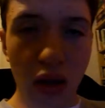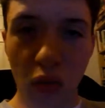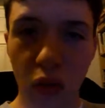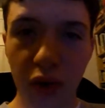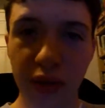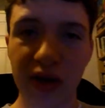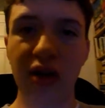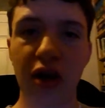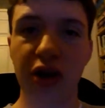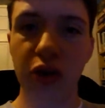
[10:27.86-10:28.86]
Why would a
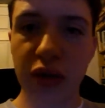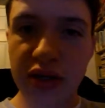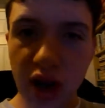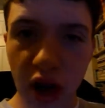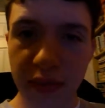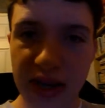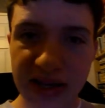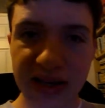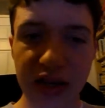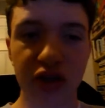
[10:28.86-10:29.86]
God who is
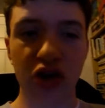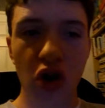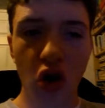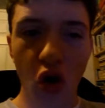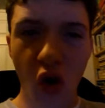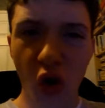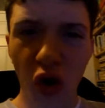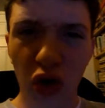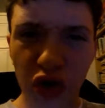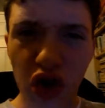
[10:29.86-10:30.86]
omniscient,
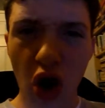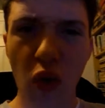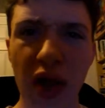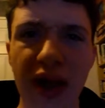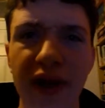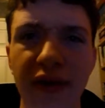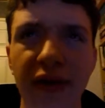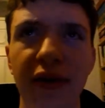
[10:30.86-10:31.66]
all-knowing,